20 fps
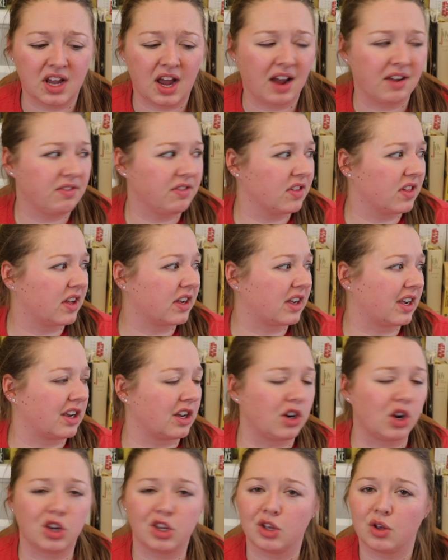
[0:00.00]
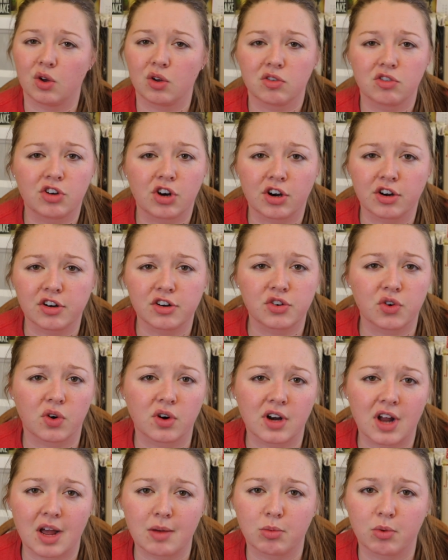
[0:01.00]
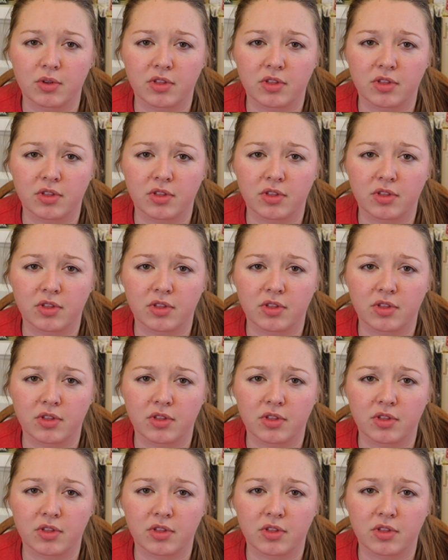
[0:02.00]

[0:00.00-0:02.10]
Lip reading: I feel like I could turn a doorknob